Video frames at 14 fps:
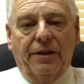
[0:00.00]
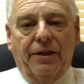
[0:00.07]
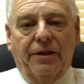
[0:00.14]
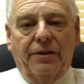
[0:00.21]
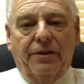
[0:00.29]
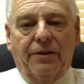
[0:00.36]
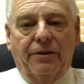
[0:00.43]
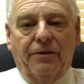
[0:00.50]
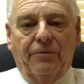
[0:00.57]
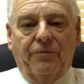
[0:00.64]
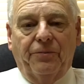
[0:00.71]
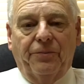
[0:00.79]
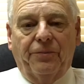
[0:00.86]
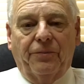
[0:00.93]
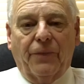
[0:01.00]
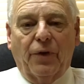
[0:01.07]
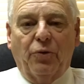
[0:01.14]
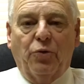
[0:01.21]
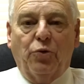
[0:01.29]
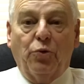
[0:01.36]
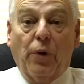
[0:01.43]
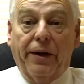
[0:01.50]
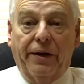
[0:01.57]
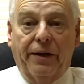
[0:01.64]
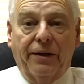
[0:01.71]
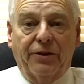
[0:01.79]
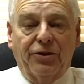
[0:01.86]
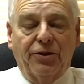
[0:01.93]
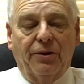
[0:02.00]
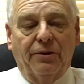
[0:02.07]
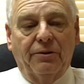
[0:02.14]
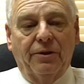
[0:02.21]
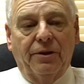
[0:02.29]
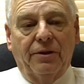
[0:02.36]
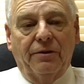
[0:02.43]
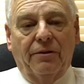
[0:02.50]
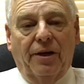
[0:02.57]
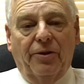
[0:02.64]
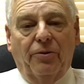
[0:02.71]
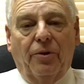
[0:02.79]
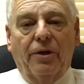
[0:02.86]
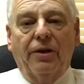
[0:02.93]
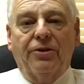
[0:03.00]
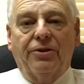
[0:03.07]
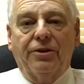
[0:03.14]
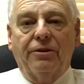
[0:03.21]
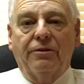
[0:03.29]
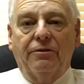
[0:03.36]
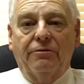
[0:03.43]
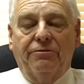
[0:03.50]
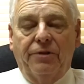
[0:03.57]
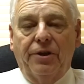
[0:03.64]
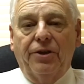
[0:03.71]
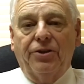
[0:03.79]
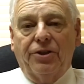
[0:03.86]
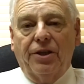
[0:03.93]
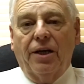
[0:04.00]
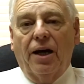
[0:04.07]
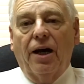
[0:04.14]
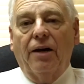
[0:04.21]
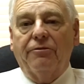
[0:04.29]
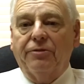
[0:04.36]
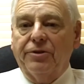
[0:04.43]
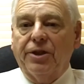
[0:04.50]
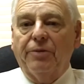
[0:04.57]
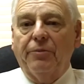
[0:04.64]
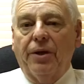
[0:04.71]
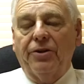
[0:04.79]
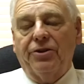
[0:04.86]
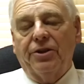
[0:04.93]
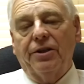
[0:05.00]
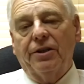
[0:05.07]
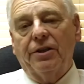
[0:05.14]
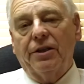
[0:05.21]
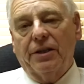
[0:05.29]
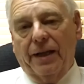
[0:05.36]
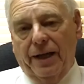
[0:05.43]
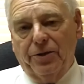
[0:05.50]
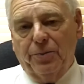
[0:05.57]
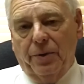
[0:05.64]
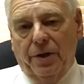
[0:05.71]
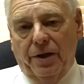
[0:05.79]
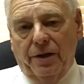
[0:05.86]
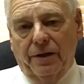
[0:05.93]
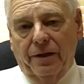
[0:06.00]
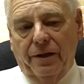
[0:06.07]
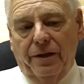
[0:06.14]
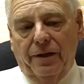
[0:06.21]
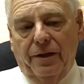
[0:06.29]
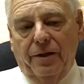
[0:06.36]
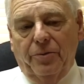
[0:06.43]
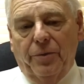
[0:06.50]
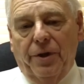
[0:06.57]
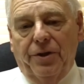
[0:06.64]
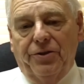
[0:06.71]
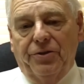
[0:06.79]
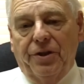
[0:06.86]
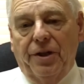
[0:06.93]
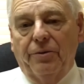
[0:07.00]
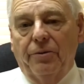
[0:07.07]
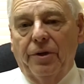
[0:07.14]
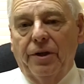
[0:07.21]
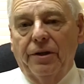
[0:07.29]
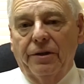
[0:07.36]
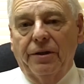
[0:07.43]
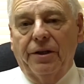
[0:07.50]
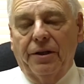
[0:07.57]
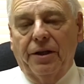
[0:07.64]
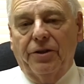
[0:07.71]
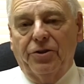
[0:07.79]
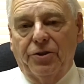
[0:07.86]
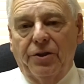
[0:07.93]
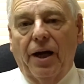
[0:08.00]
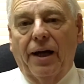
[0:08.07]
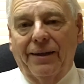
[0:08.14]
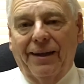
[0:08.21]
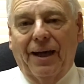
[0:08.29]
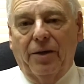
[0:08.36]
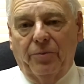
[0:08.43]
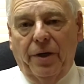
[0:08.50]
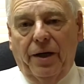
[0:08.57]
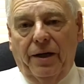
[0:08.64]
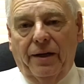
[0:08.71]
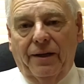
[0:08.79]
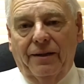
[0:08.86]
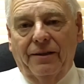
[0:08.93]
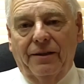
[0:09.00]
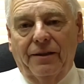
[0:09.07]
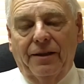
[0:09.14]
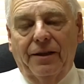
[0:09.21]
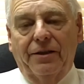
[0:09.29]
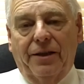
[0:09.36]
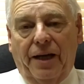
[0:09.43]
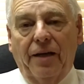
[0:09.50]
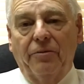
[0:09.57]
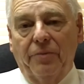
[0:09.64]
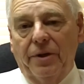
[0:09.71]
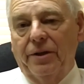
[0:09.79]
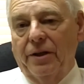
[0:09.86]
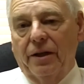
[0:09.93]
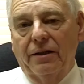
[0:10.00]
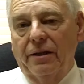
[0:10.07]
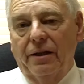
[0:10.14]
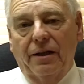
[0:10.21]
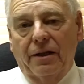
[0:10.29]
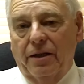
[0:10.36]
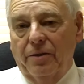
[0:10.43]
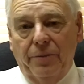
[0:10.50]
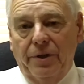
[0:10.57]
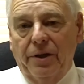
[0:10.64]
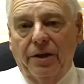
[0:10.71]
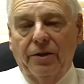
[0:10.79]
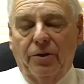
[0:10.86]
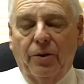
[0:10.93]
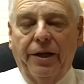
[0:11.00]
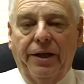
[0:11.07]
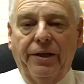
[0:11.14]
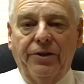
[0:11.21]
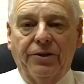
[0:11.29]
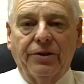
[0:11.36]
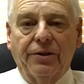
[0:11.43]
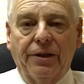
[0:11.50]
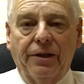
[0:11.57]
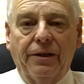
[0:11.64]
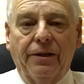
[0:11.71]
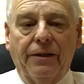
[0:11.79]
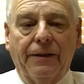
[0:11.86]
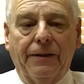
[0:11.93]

it's threatening, so I wanted to finish it off, as I mentioned in the last blog, by saying, well, it's not that bad. It can be done, and it can be done quite easily,